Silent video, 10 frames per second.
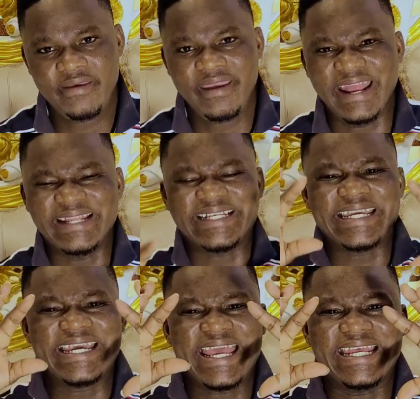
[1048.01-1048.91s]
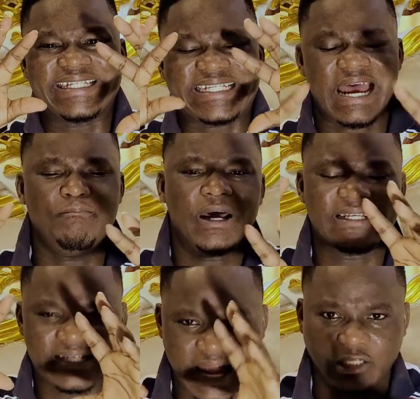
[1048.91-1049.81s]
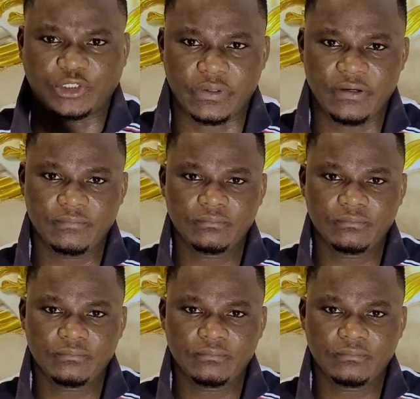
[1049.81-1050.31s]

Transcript: in somebody's country.